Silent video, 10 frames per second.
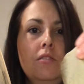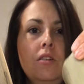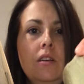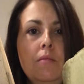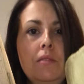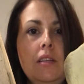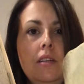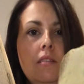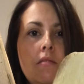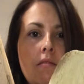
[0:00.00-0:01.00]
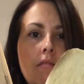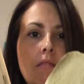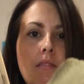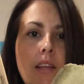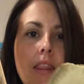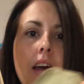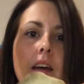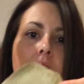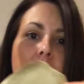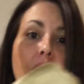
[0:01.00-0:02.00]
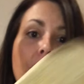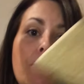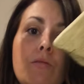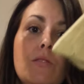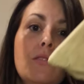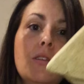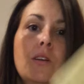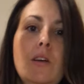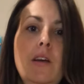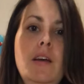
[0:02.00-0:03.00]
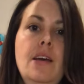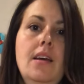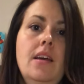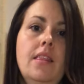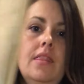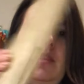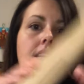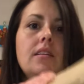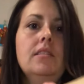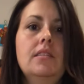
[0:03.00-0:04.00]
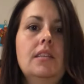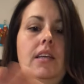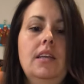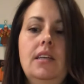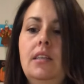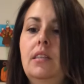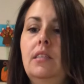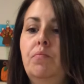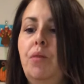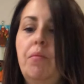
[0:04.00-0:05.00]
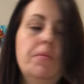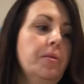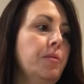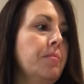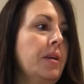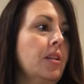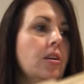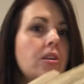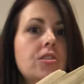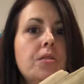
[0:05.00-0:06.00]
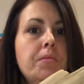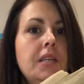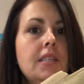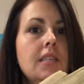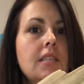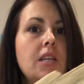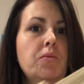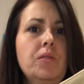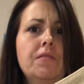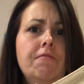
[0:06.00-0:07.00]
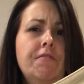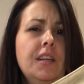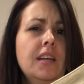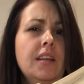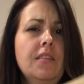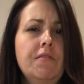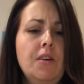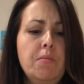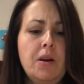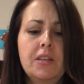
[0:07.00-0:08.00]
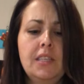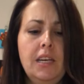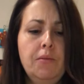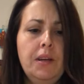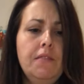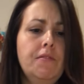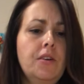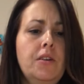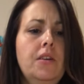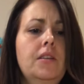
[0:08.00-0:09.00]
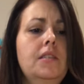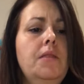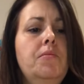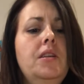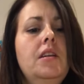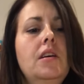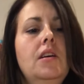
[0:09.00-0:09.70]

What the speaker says: turn it upside down like that, a ghost. This is probably one of my larger pieces, and it wouldn't fit in the fall box anyway for someone.